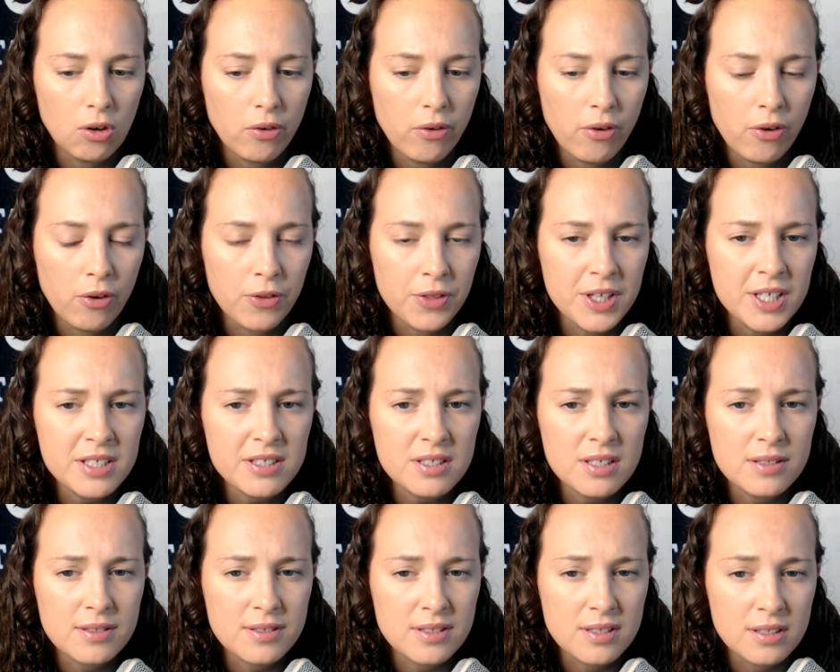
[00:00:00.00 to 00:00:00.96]
On this
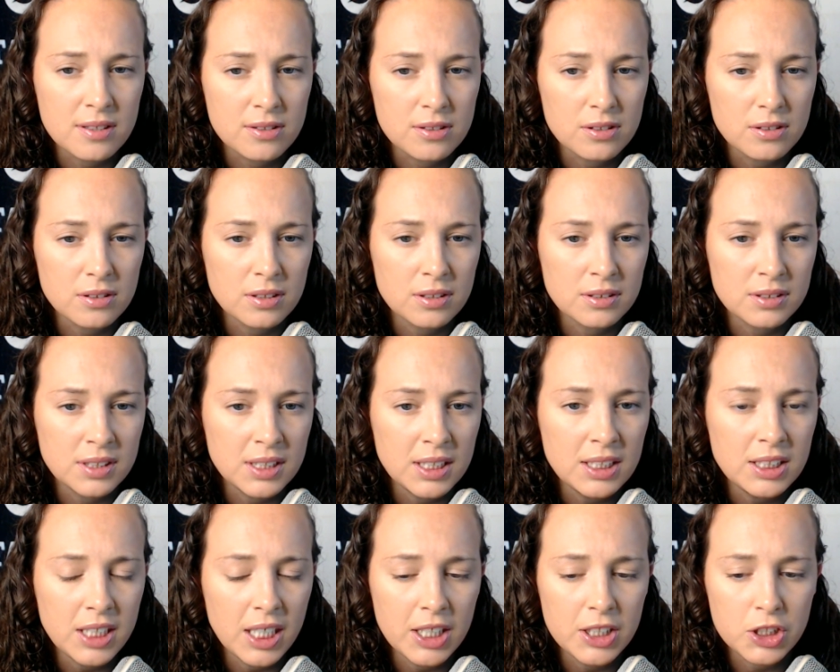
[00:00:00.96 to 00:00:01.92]
instance,
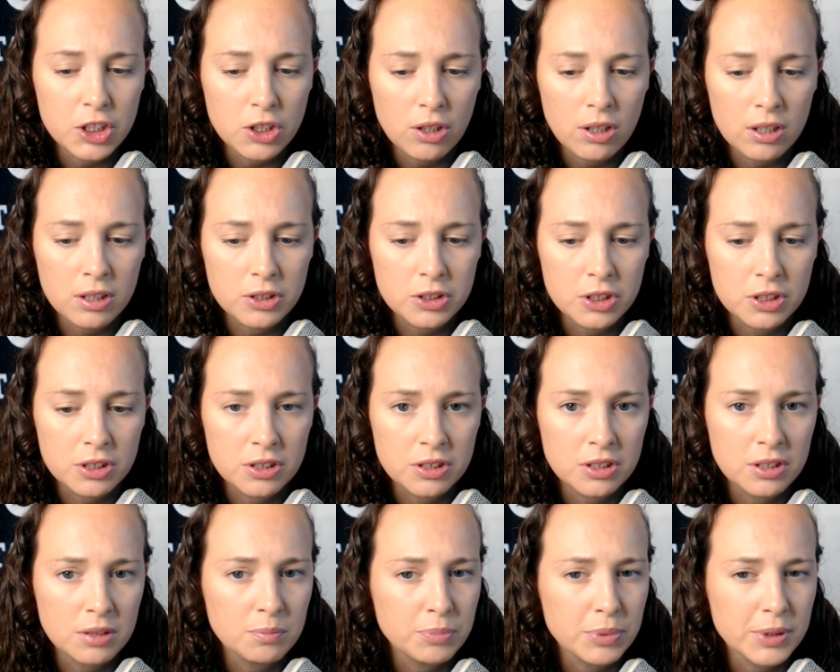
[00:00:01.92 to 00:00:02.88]
DJ Chark just
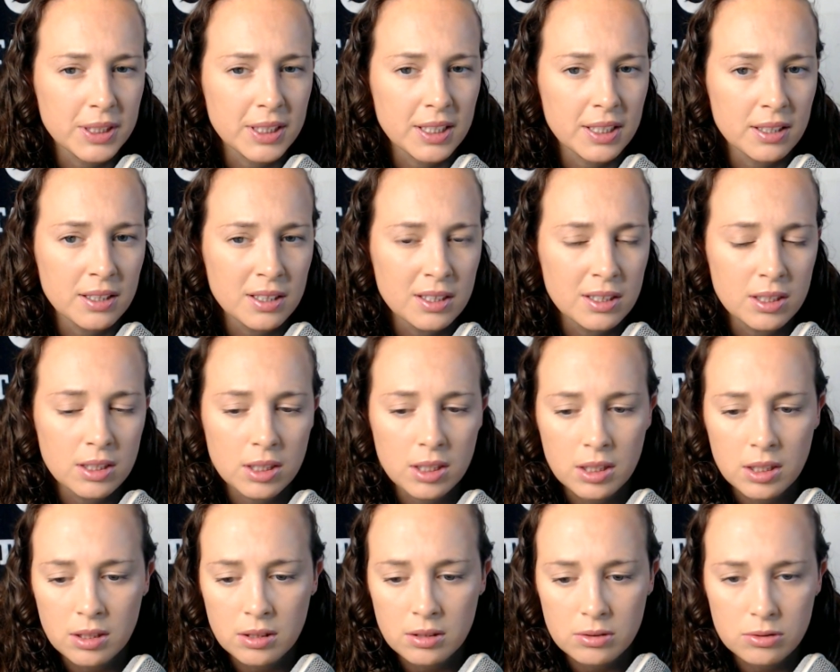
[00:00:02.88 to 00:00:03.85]
simply
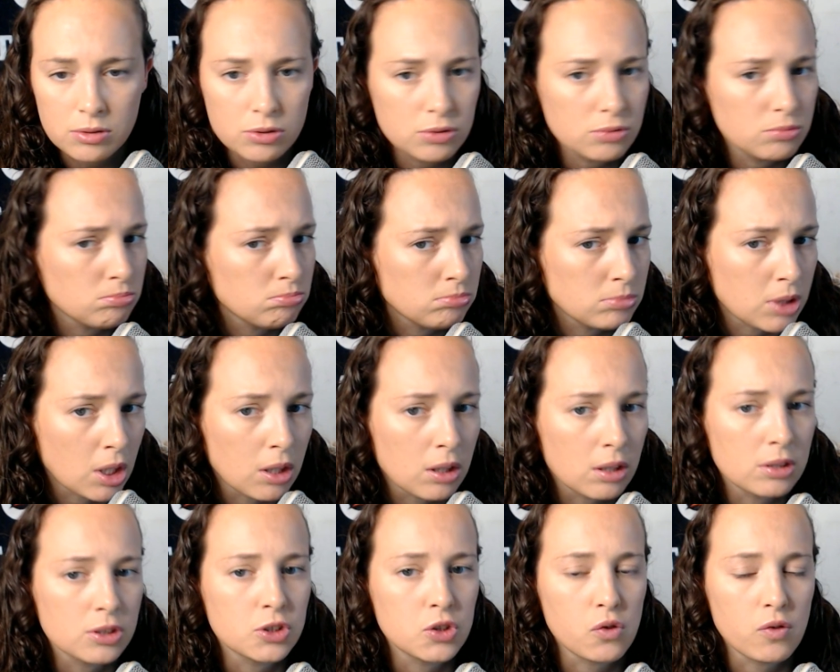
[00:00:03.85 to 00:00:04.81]

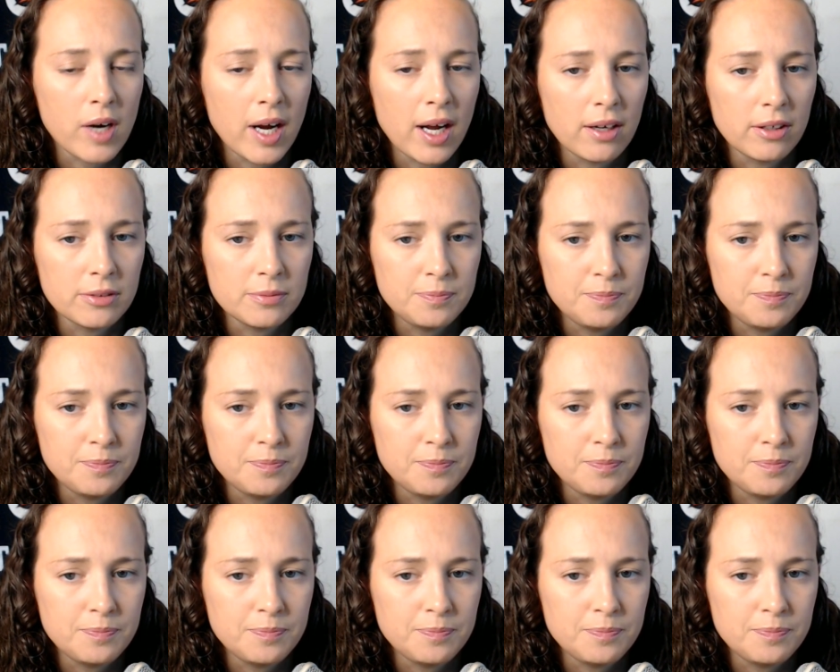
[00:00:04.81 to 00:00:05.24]
turns around.